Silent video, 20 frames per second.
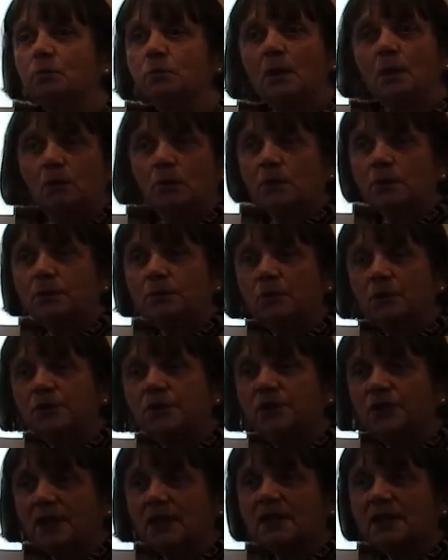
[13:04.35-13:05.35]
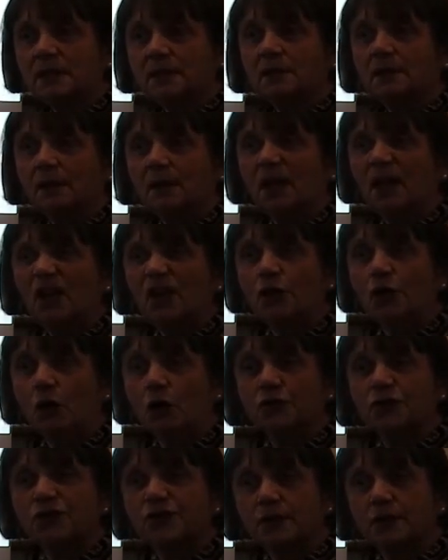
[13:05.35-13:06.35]
What do you think's
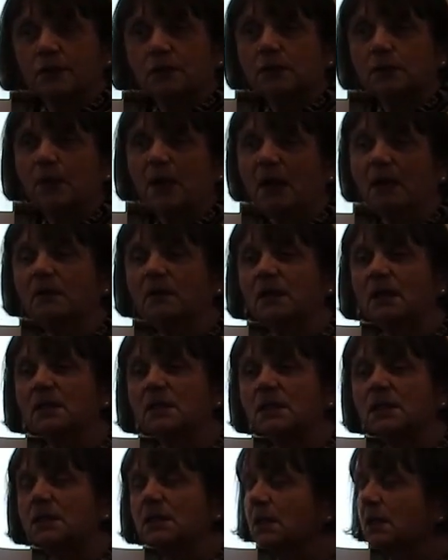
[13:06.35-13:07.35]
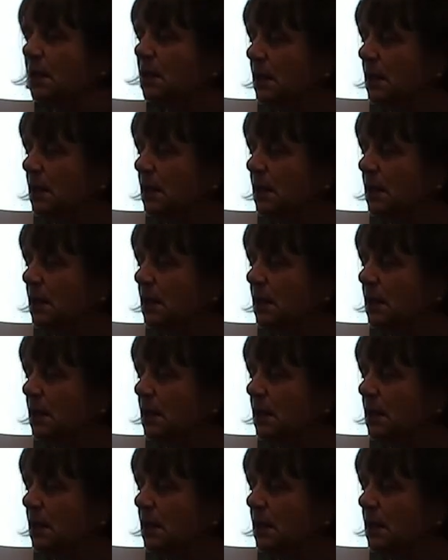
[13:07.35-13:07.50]
not so good about this?